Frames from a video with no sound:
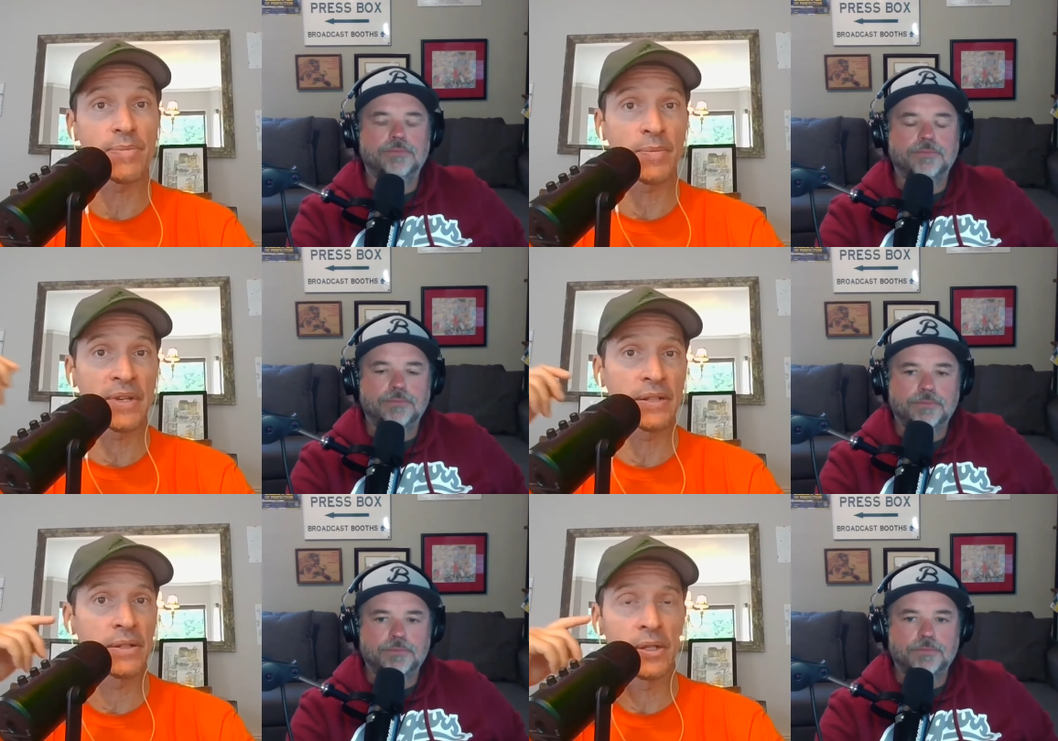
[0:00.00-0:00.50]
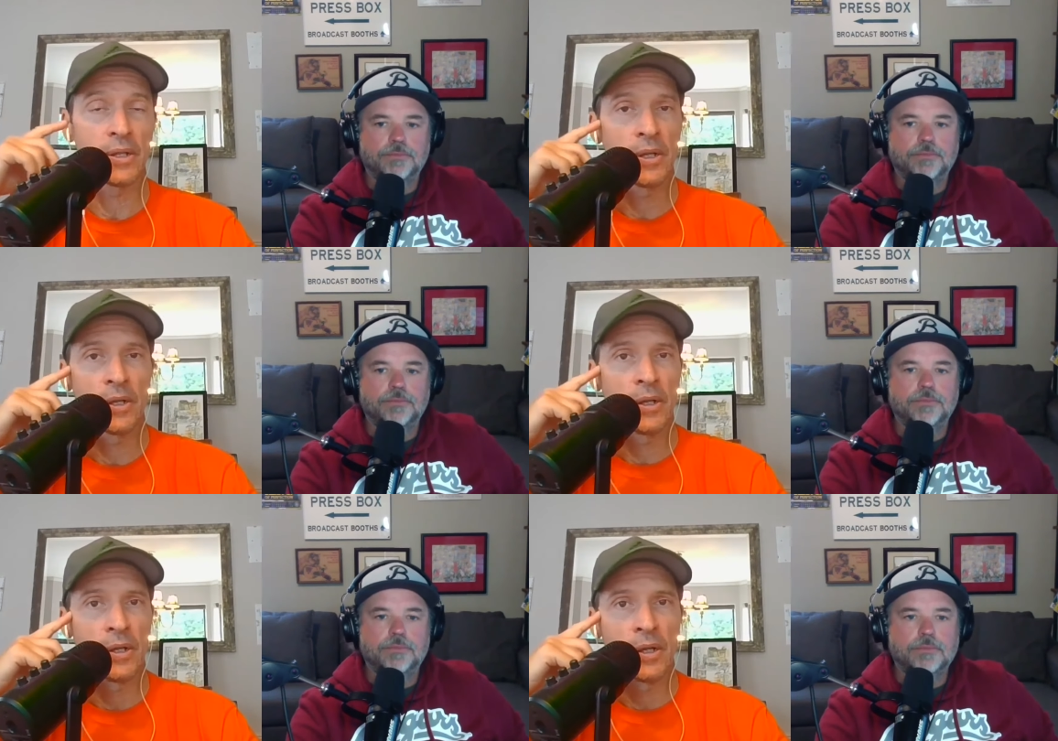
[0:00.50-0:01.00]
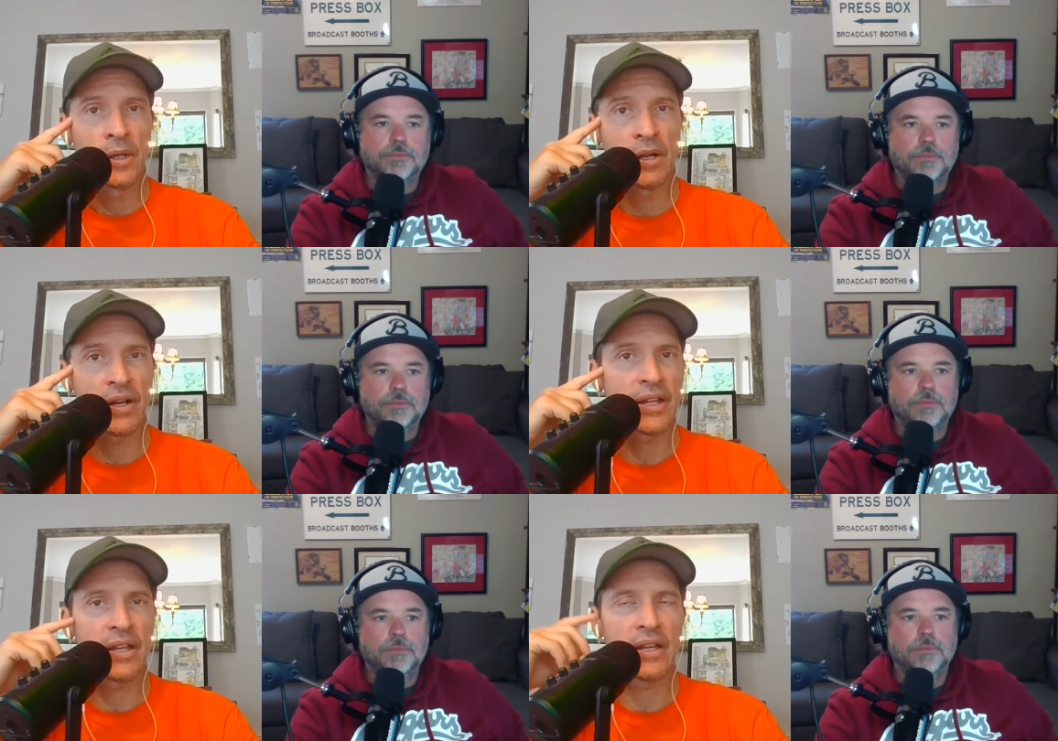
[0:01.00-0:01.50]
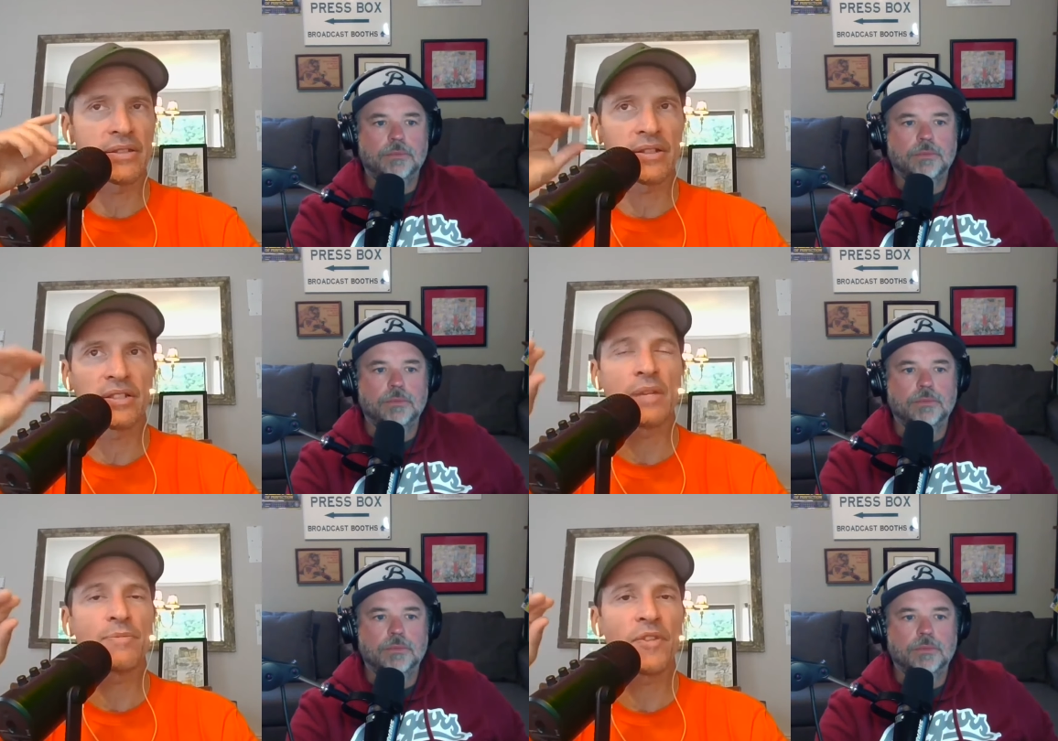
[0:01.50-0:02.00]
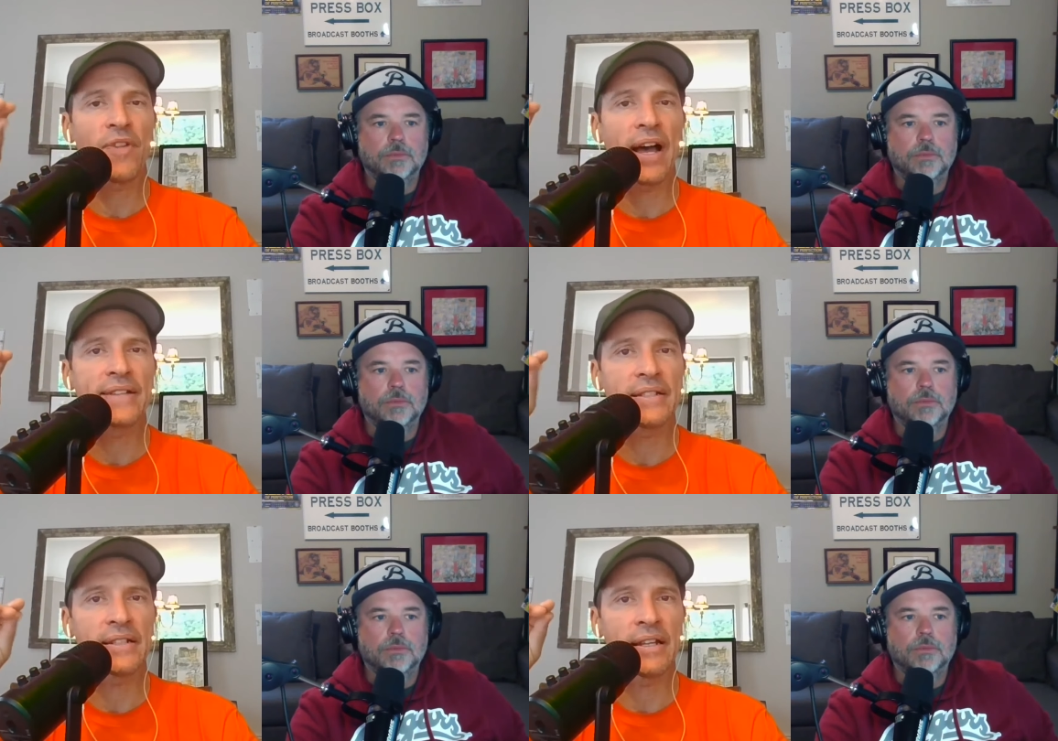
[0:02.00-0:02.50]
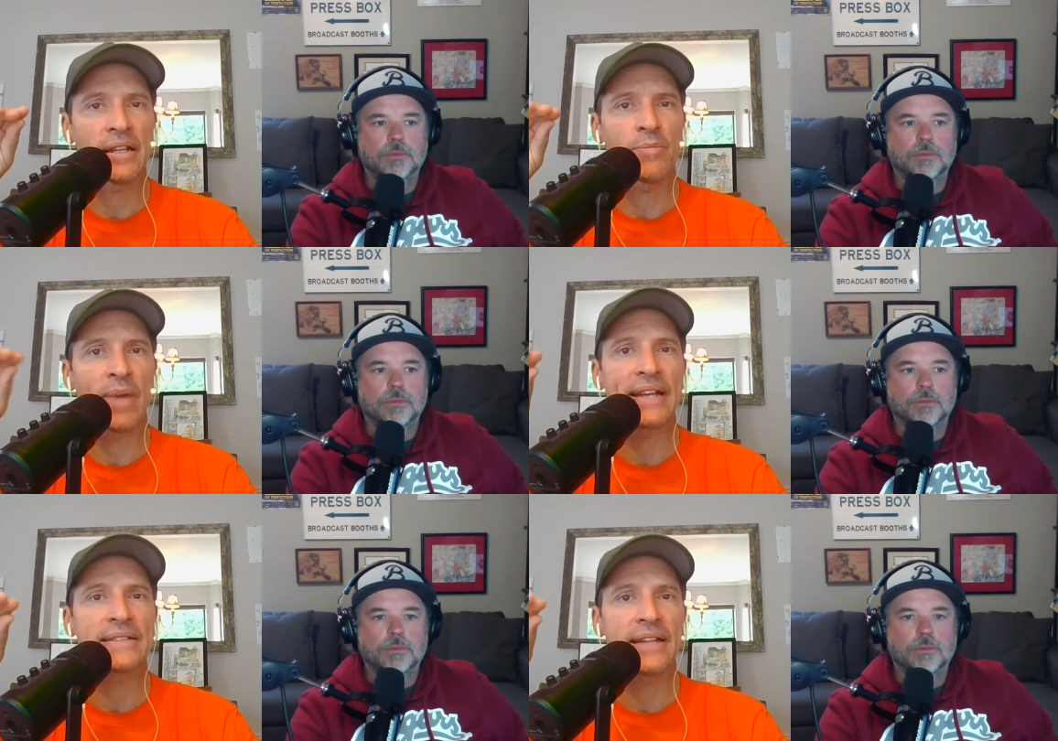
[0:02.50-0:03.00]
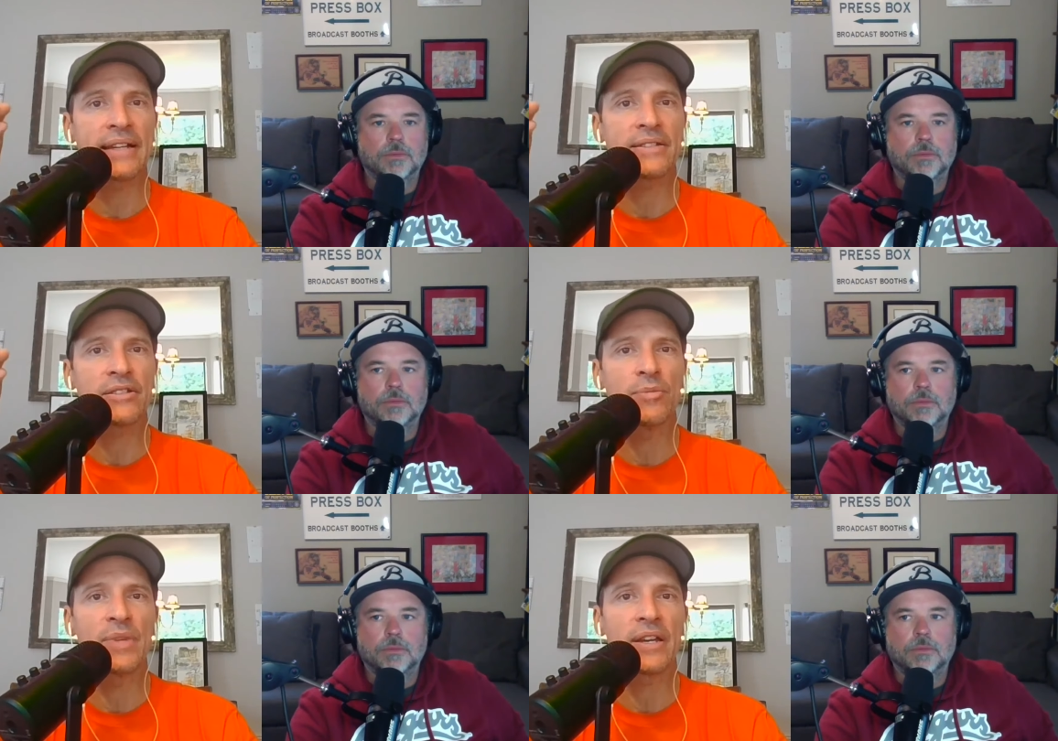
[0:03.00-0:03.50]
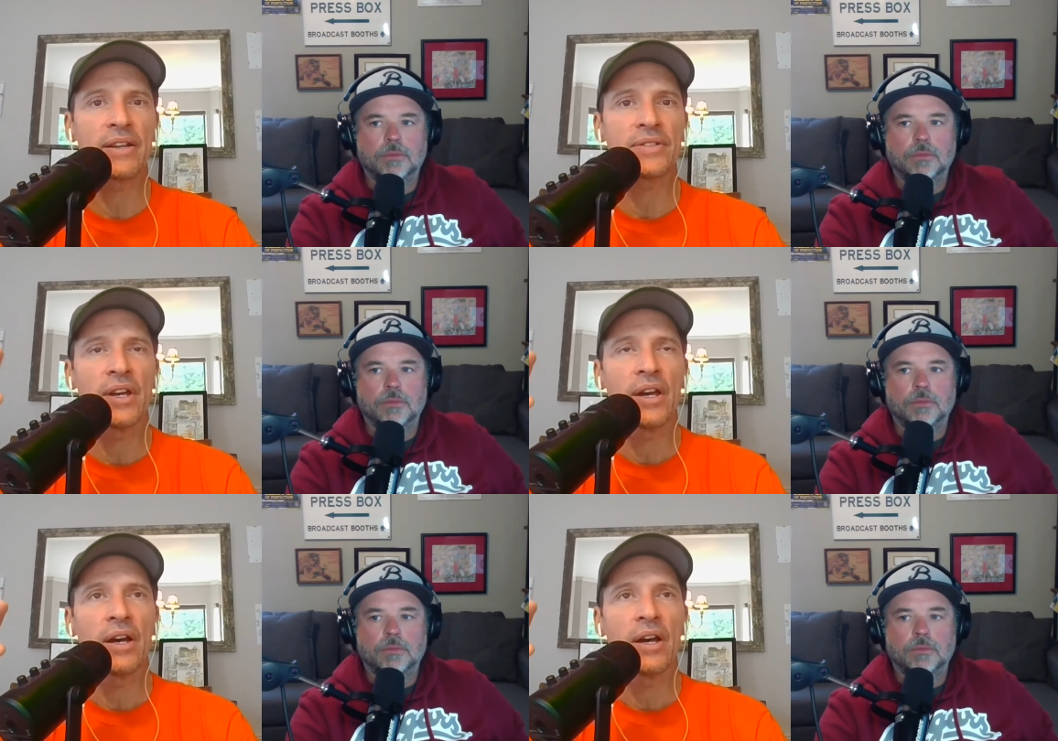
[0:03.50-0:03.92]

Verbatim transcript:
Speaker 1: I mean, you know, it, it just simplifies it and it makes sense too because